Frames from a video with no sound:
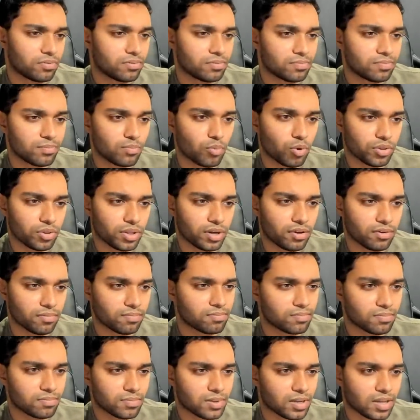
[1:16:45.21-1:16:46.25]
more than a
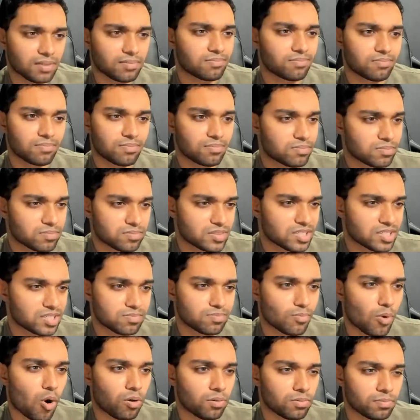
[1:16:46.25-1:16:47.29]

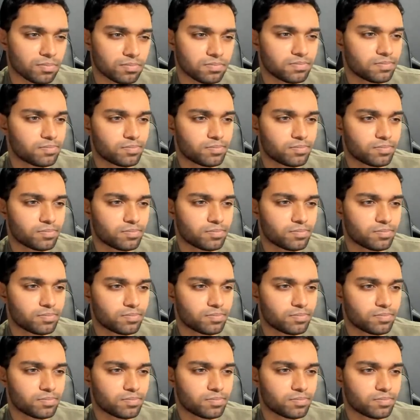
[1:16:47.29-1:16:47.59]
small